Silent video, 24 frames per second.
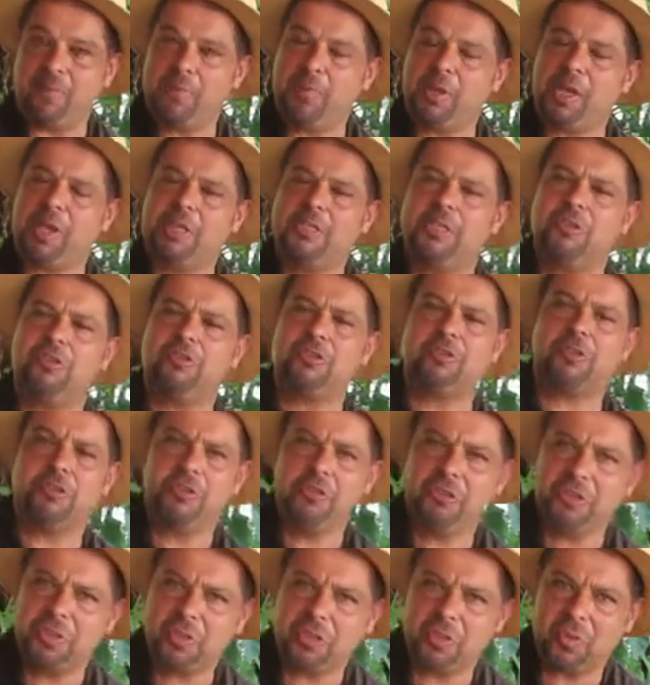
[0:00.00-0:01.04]
because a
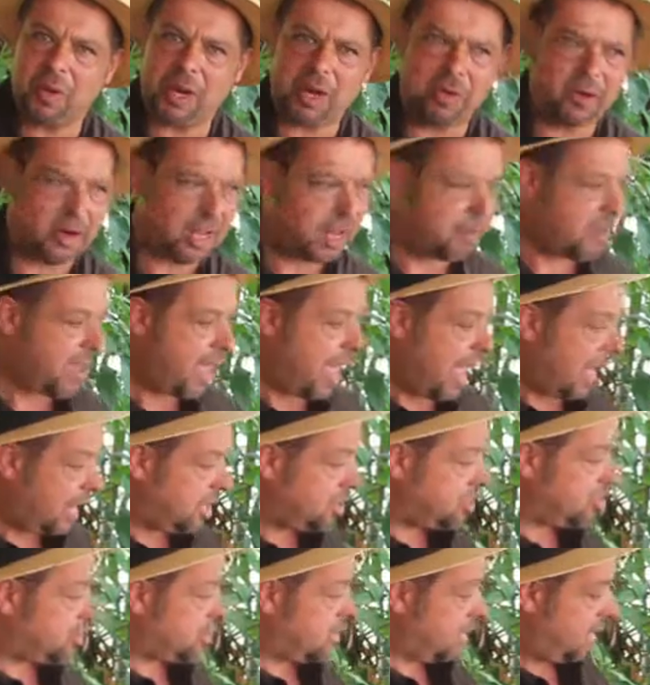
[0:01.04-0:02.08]
true terrarium
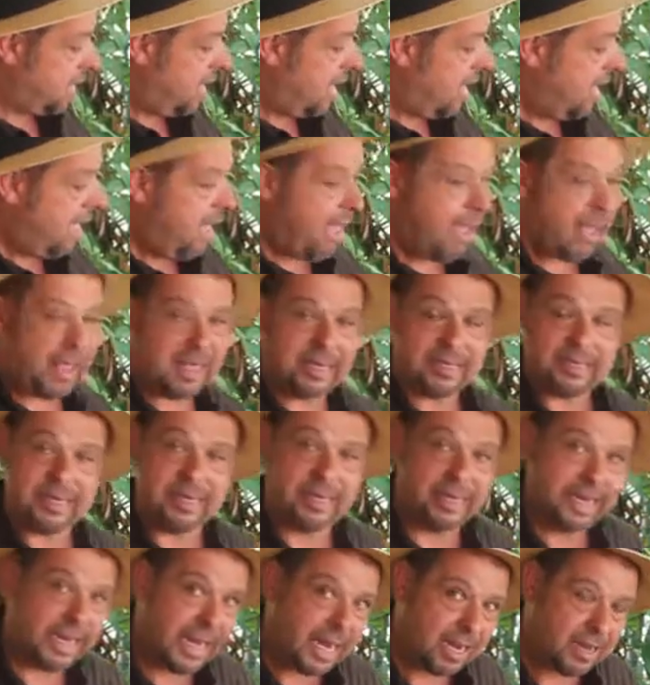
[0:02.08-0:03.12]
actually has a
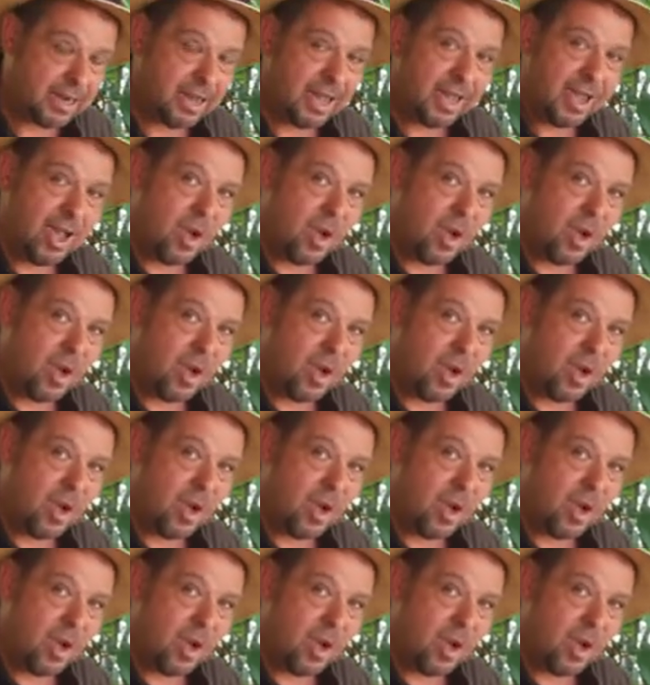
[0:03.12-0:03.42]
lid.